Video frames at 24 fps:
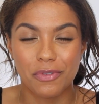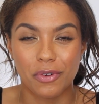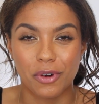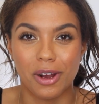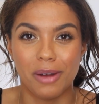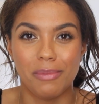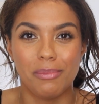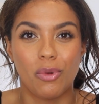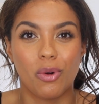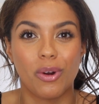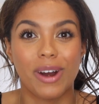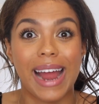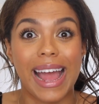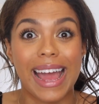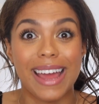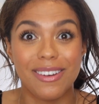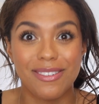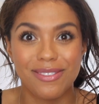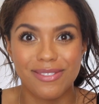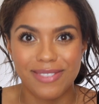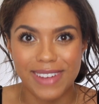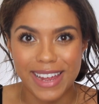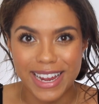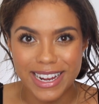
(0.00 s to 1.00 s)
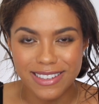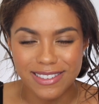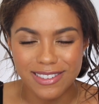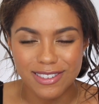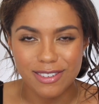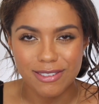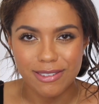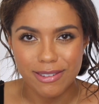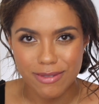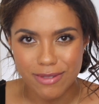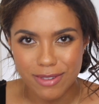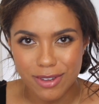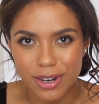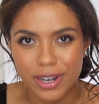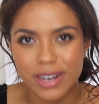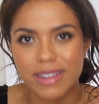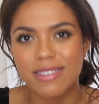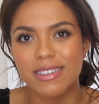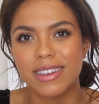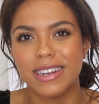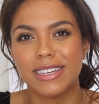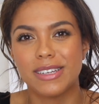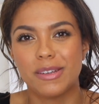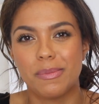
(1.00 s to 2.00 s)
for a more advanced user.
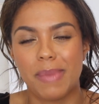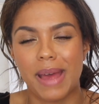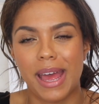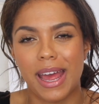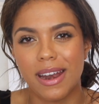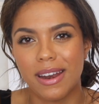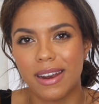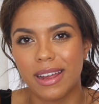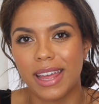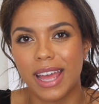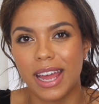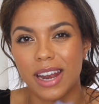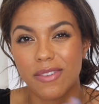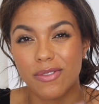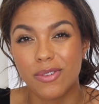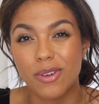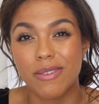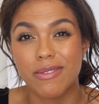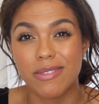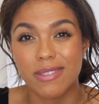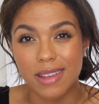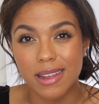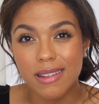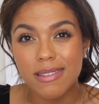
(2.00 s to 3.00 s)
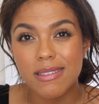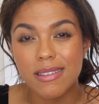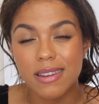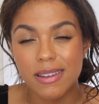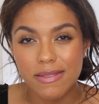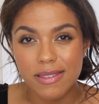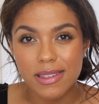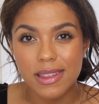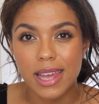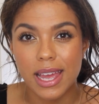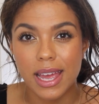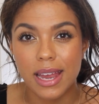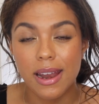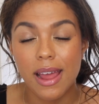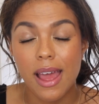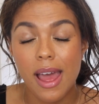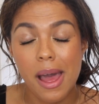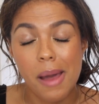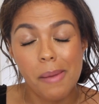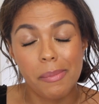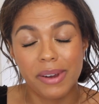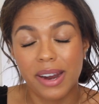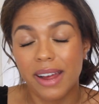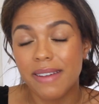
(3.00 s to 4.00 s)
It's going to depend again if you have sensitive skin,
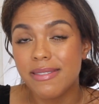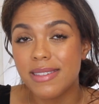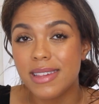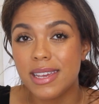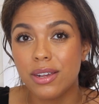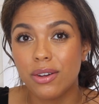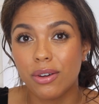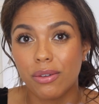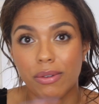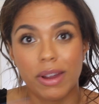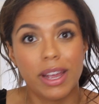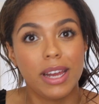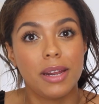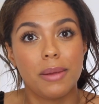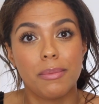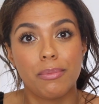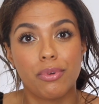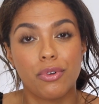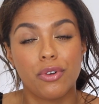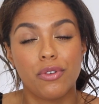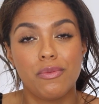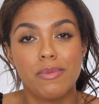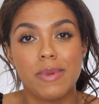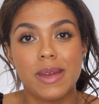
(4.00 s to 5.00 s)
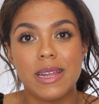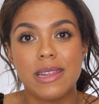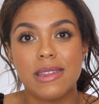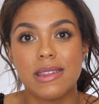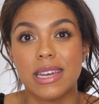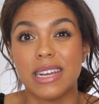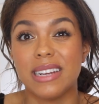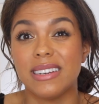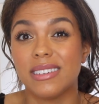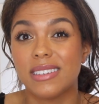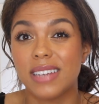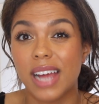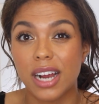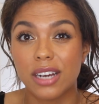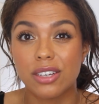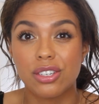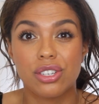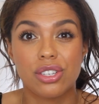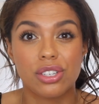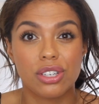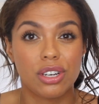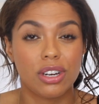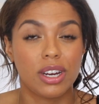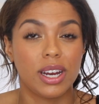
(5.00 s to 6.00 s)
but I've seen great improvements in
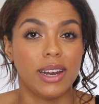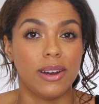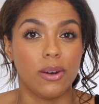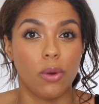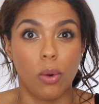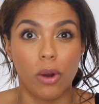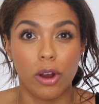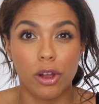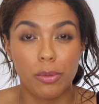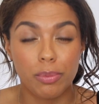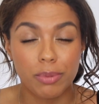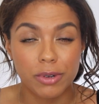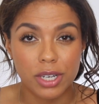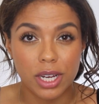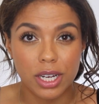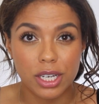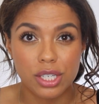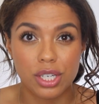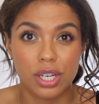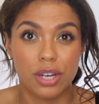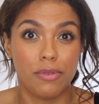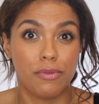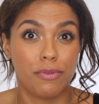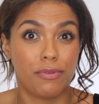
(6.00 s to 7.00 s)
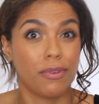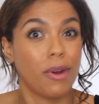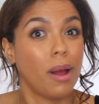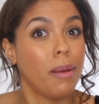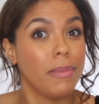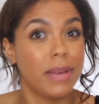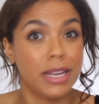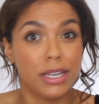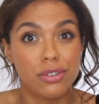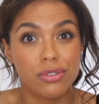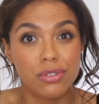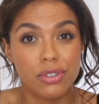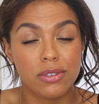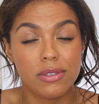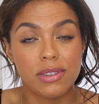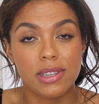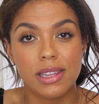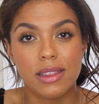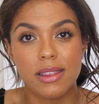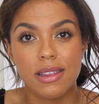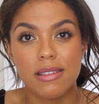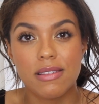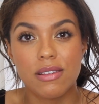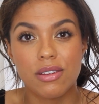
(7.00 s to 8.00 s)
texture, in oil production from
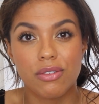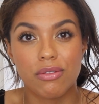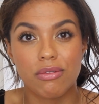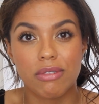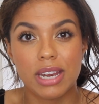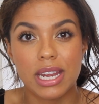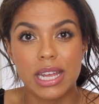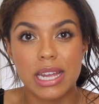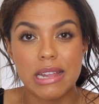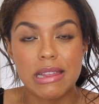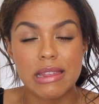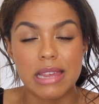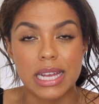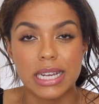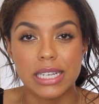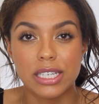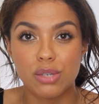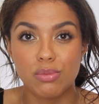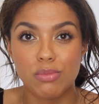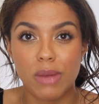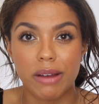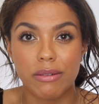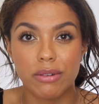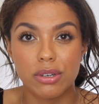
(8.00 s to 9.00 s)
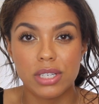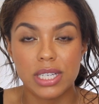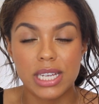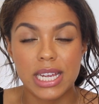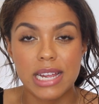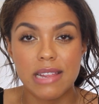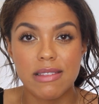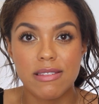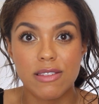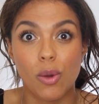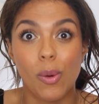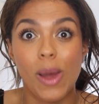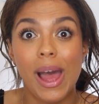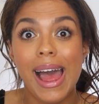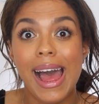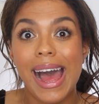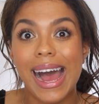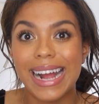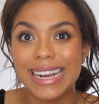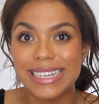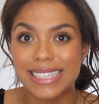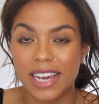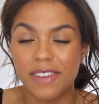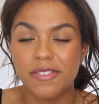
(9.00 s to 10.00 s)
introducing these ingredients ingredients into my routine. So
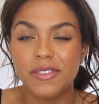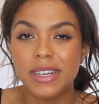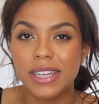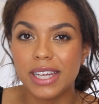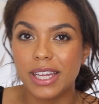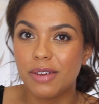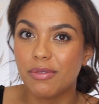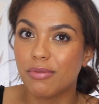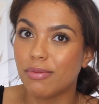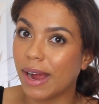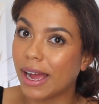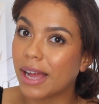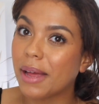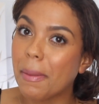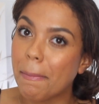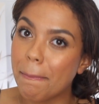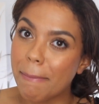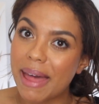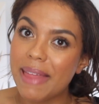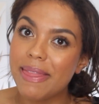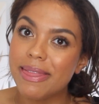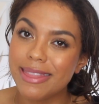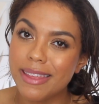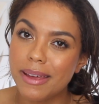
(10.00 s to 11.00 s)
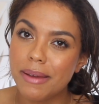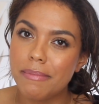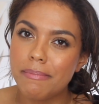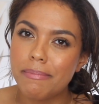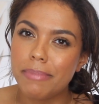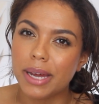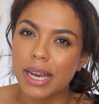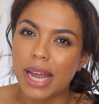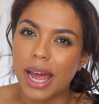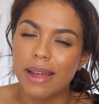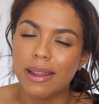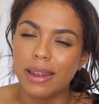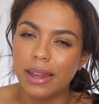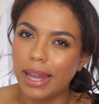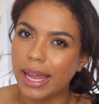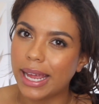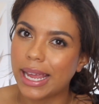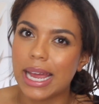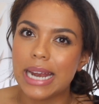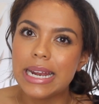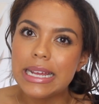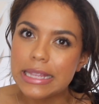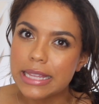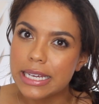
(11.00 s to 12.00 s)
I definitely recommend them, but uh,
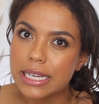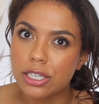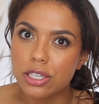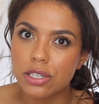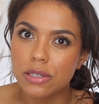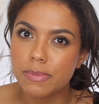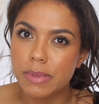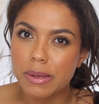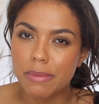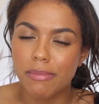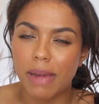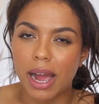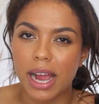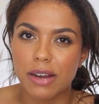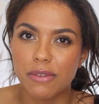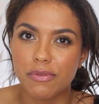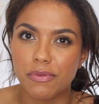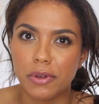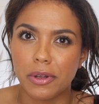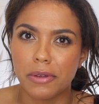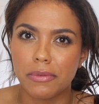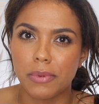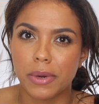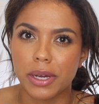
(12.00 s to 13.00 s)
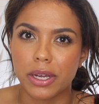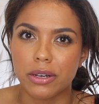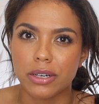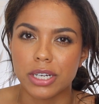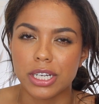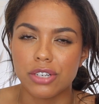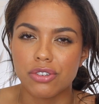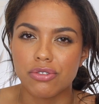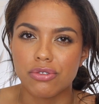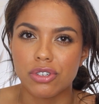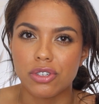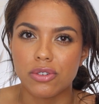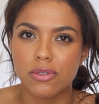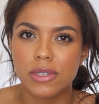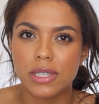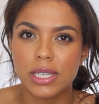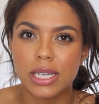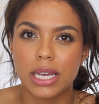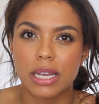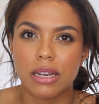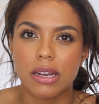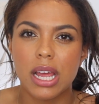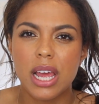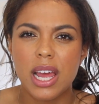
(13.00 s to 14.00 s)
like anything, just be mindful of what you're
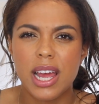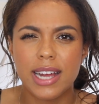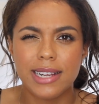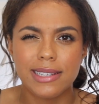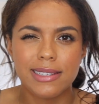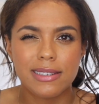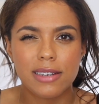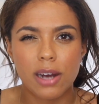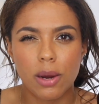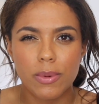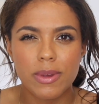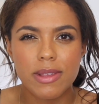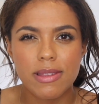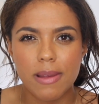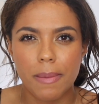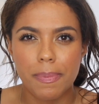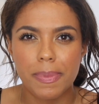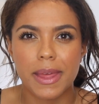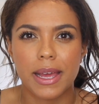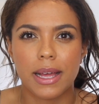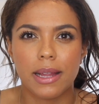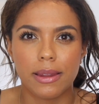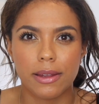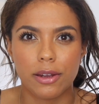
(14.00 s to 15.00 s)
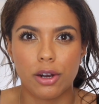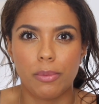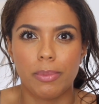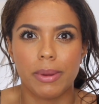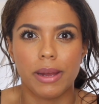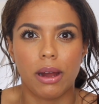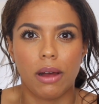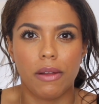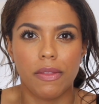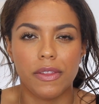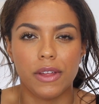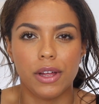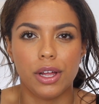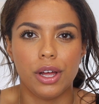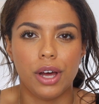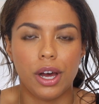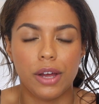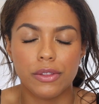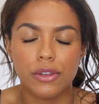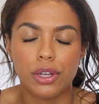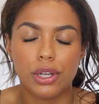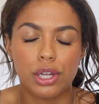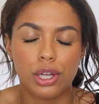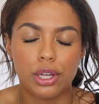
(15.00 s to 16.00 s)
introducing and, and start with something a little bit on the,
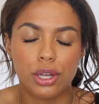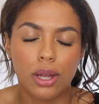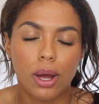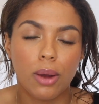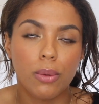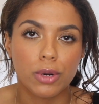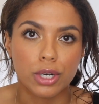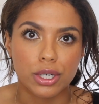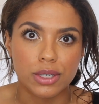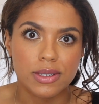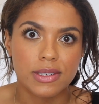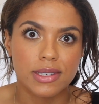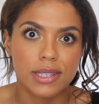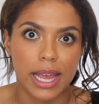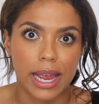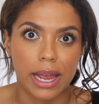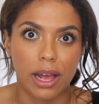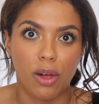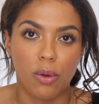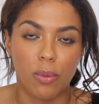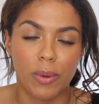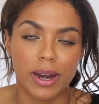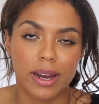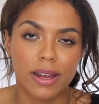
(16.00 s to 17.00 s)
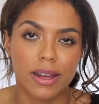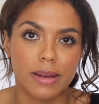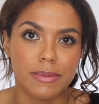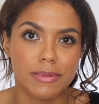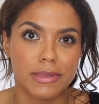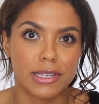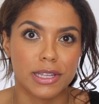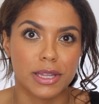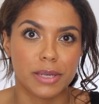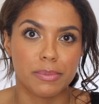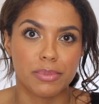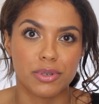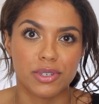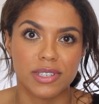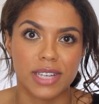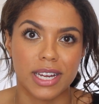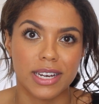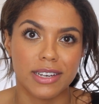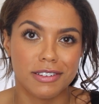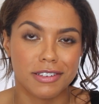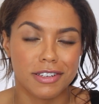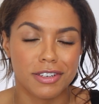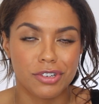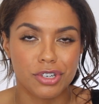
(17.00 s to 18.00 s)
on the lower scale when it comes to the
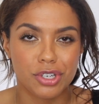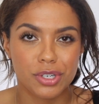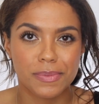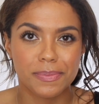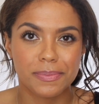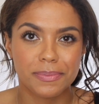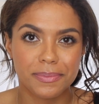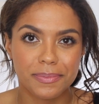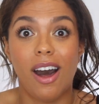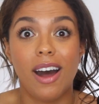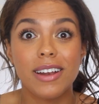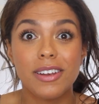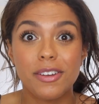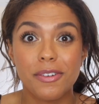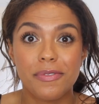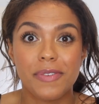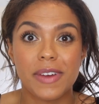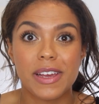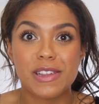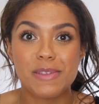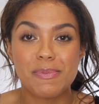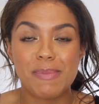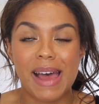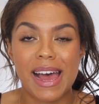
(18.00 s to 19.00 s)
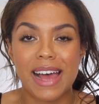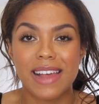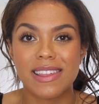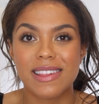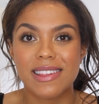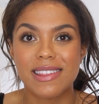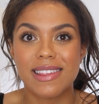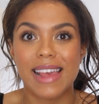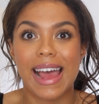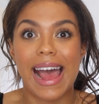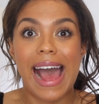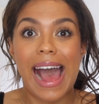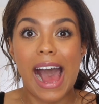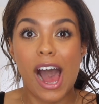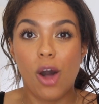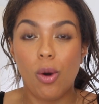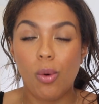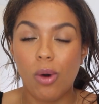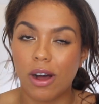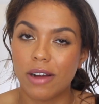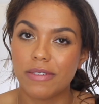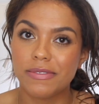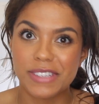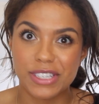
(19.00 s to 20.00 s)
percentage. Onto face masks,
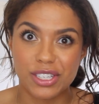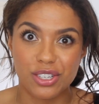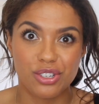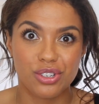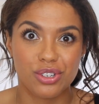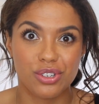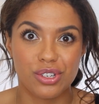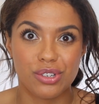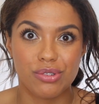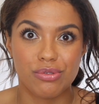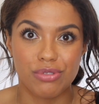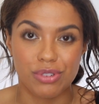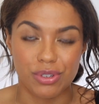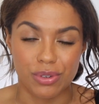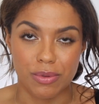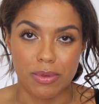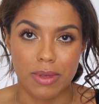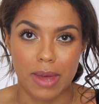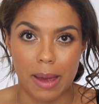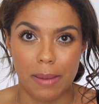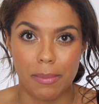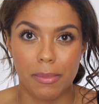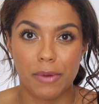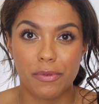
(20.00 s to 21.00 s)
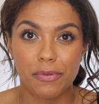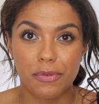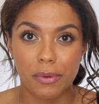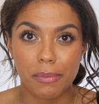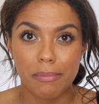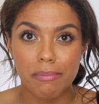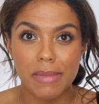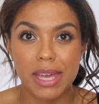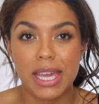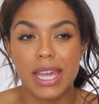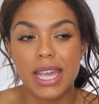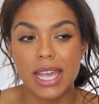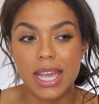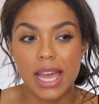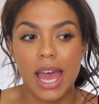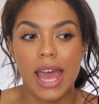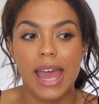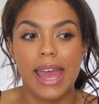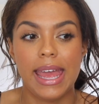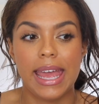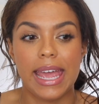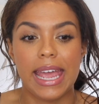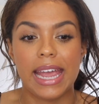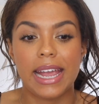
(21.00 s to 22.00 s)
how often should you do them? For me,
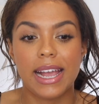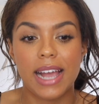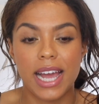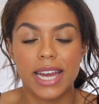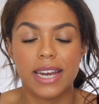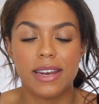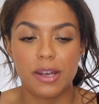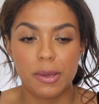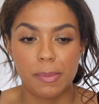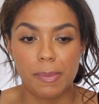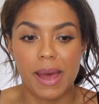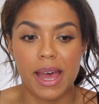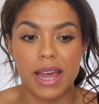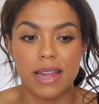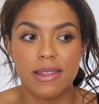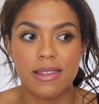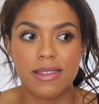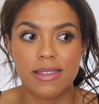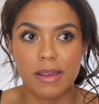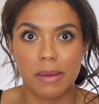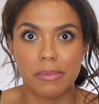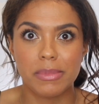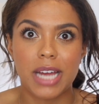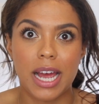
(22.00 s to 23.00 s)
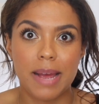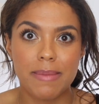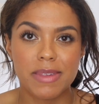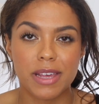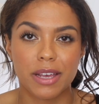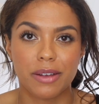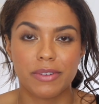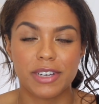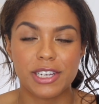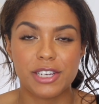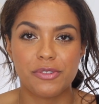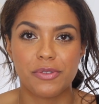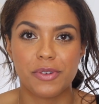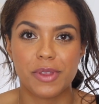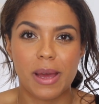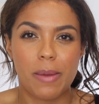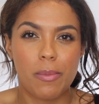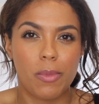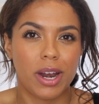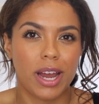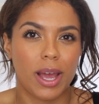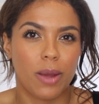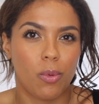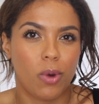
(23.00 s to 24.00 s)
it kind of depends. Sometimes I reach for
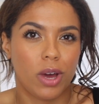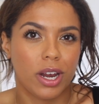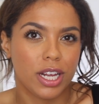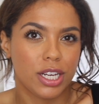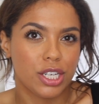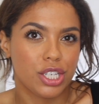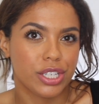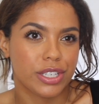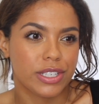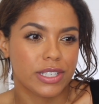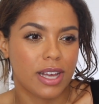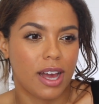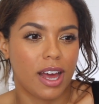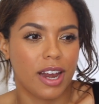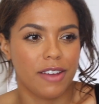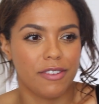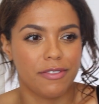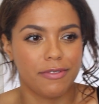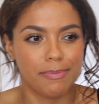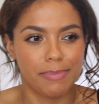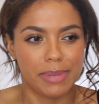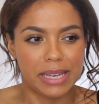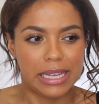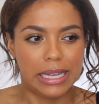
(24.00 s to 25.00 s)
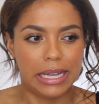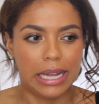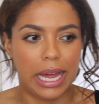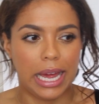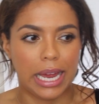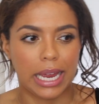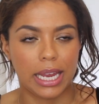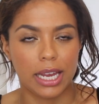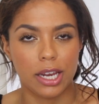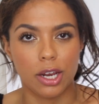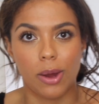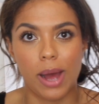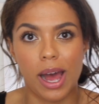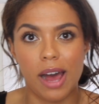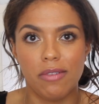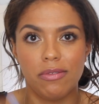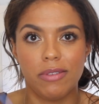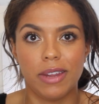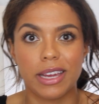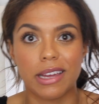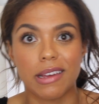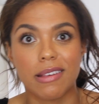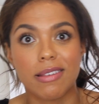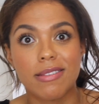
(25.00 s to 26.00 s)
them when I want to just kind of be like, you know,
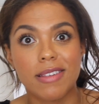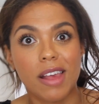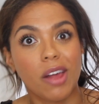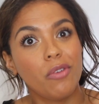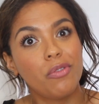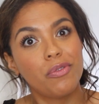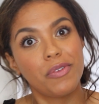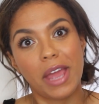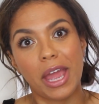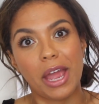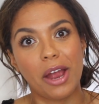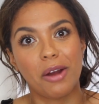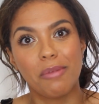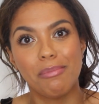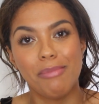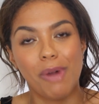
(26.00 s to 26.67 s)
have like a self-care